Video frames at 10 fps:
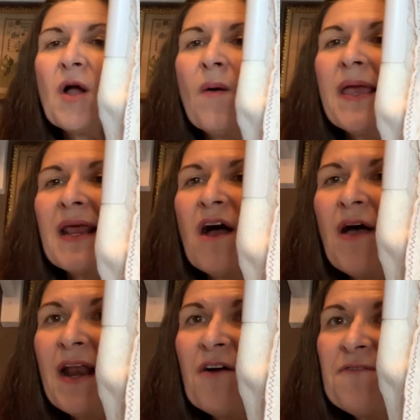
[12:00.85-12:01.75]
going and I'll,
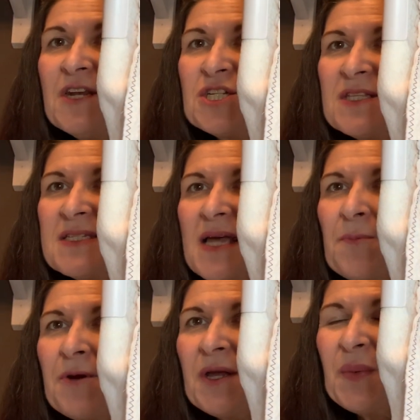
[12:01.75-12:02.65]
and I'll finish this
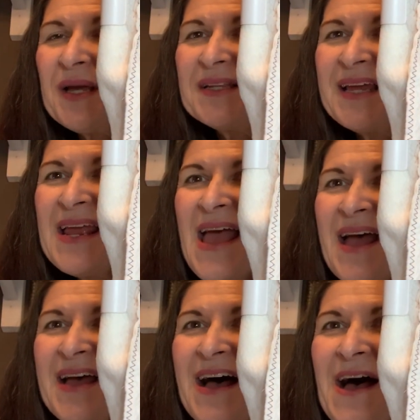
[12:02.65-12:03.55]
up pretty quickly.
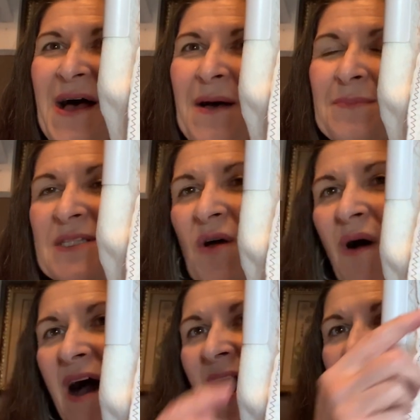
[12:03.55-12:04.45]
Um, so
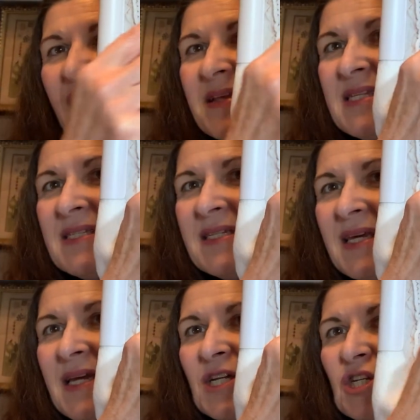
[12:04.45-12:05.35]
I
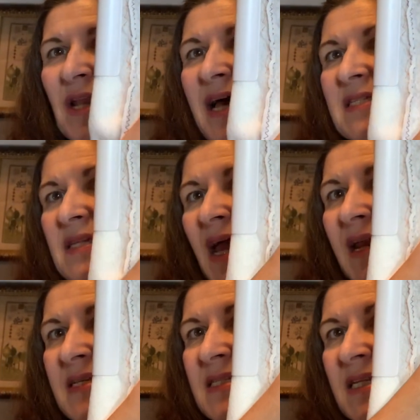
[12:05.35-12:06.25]
stitched, last
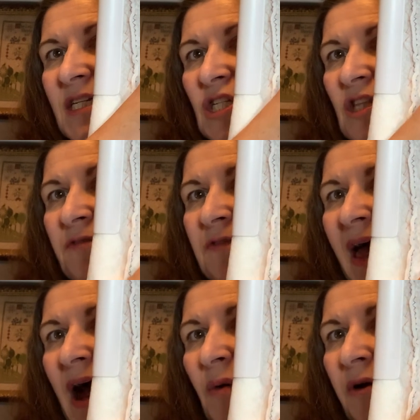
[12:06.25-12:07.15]
night I stitched the
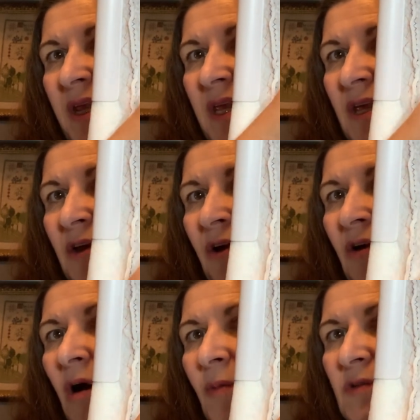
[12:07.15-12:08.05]
flower
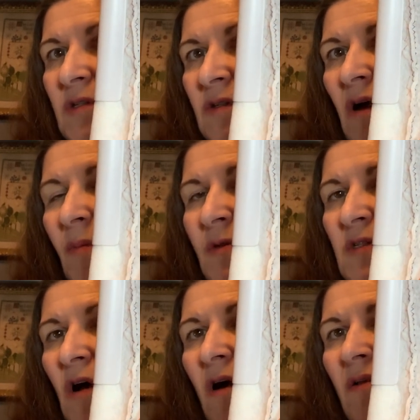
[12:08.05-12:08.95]
here, almost,
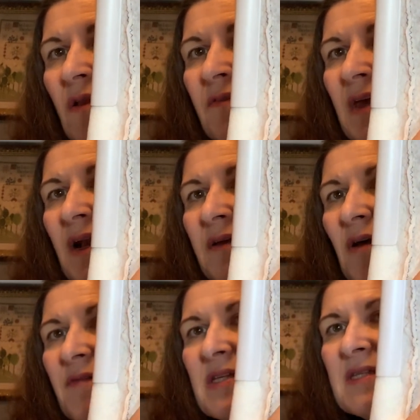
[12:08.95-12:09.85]
almost all of it.
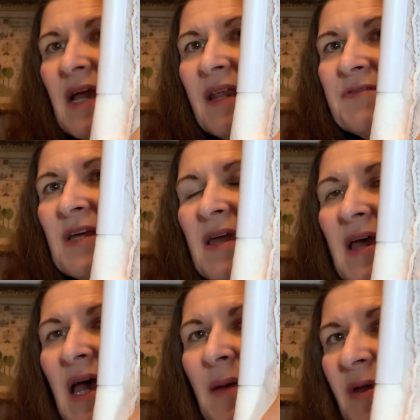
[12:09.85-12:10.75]
Obviously I left
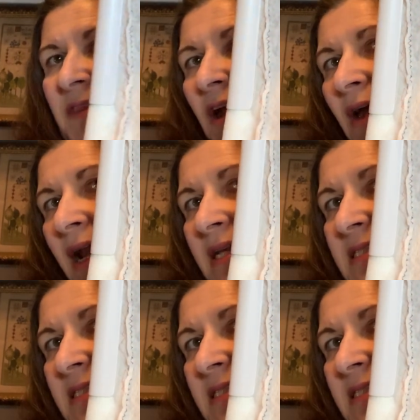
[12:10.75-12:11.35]
a bit there and I